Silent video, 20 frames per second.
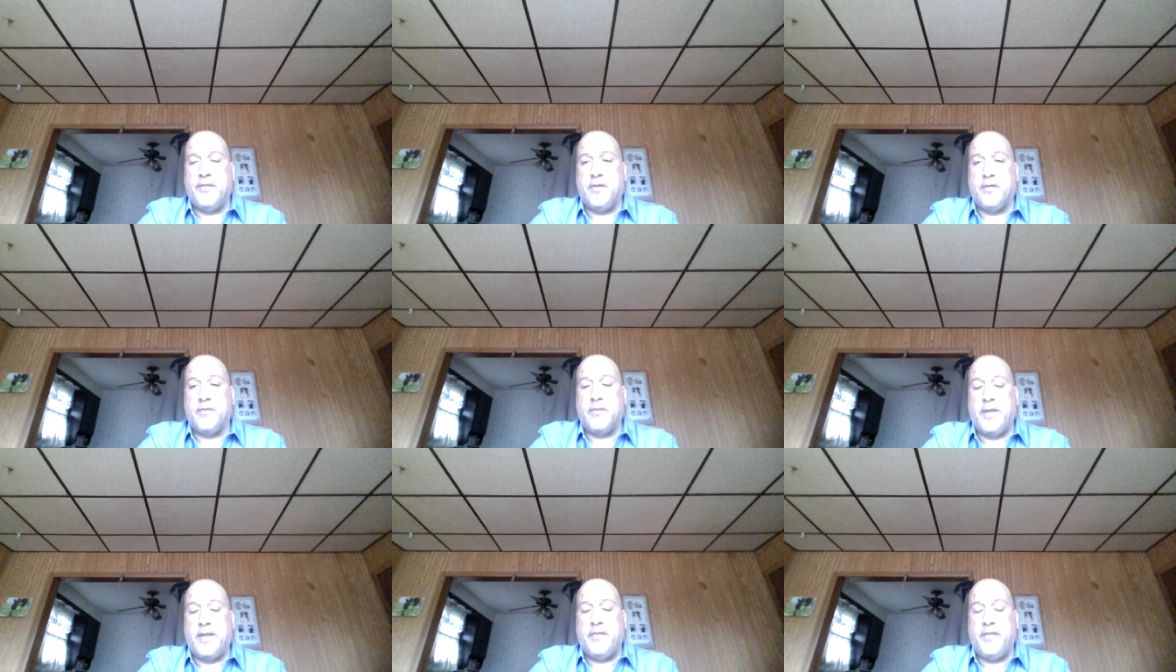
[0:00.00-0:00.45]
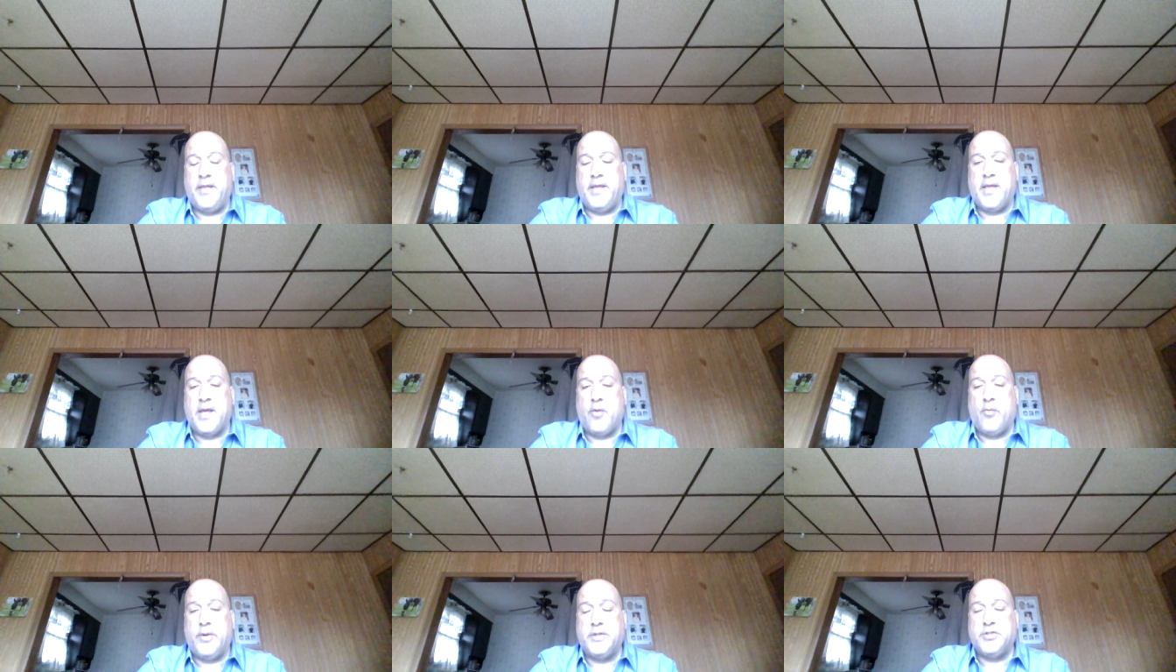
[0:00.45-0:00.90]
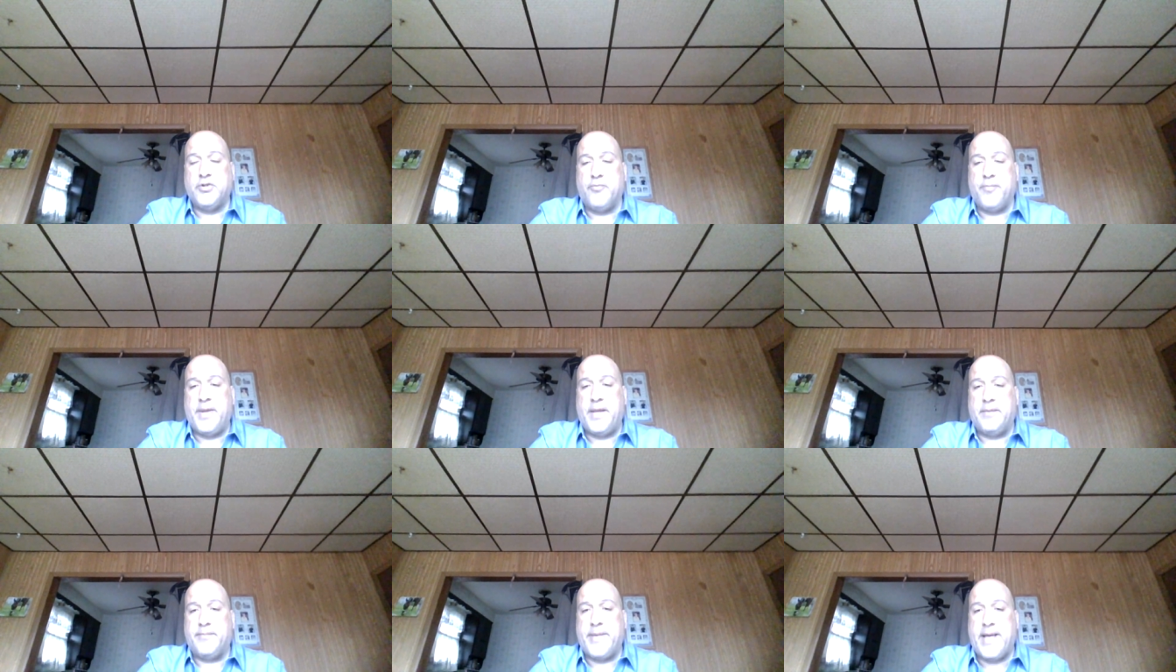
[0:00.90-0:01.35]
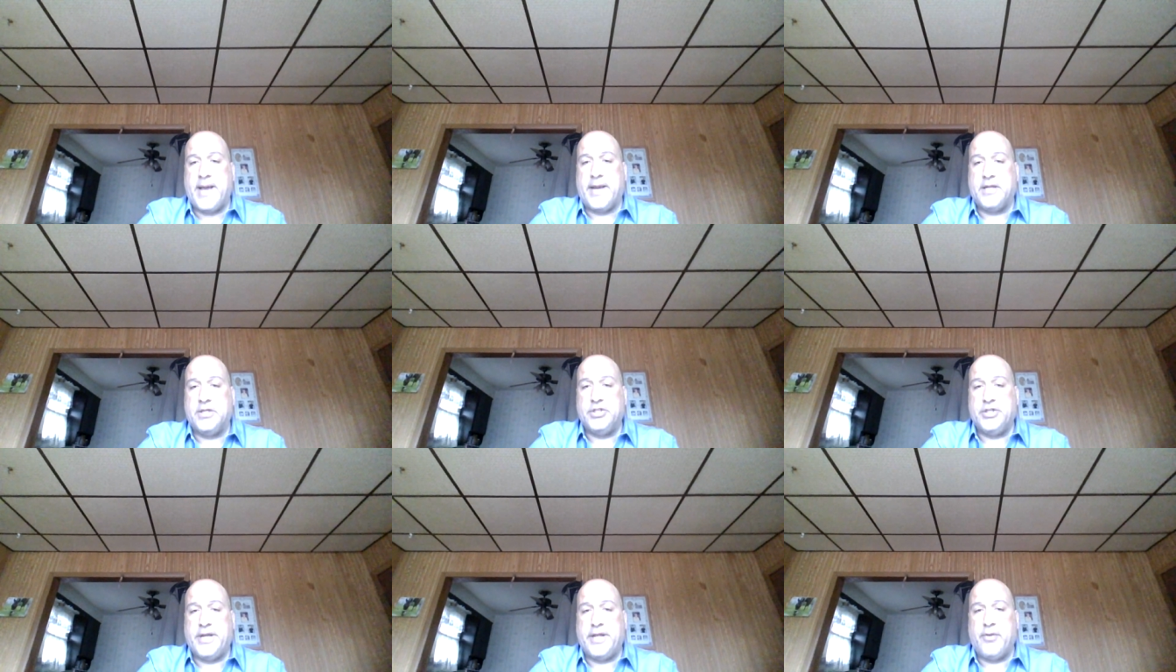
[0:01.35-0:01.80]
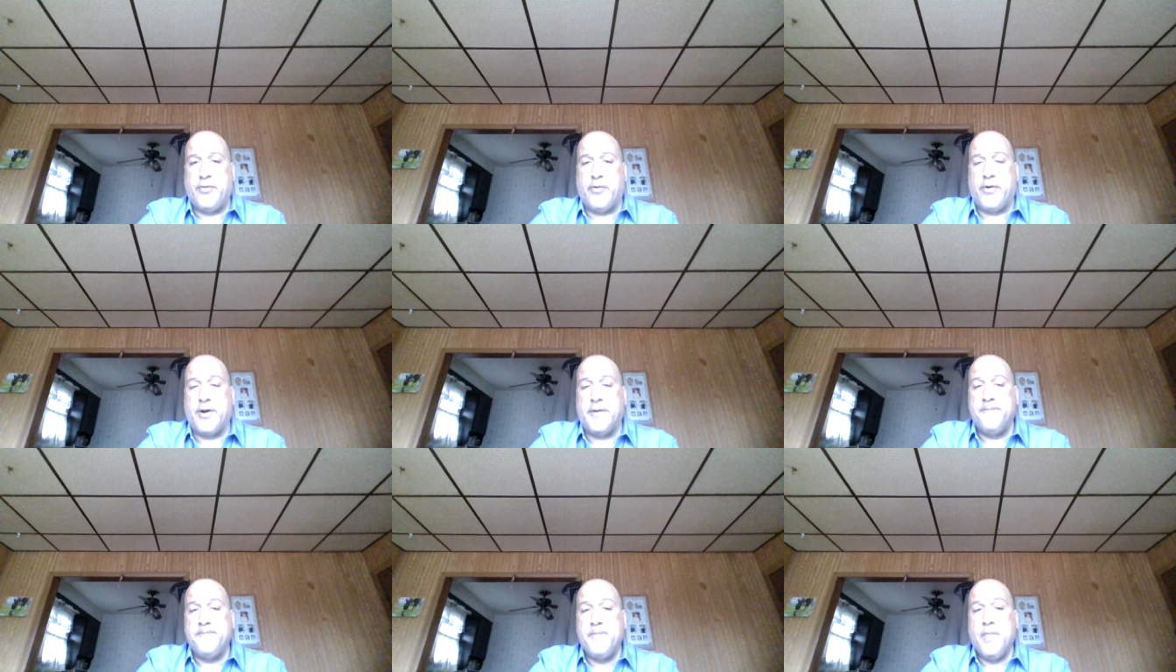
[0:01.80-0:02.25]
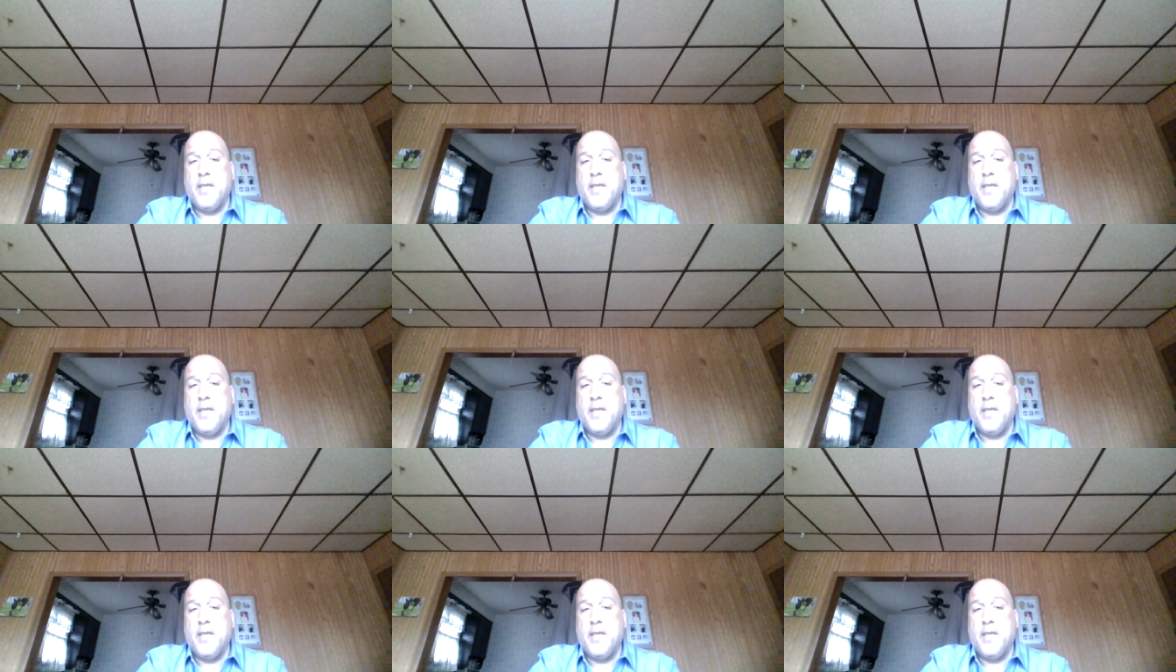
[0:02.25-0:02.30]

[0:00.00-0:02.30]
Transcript: the winter meet back in January.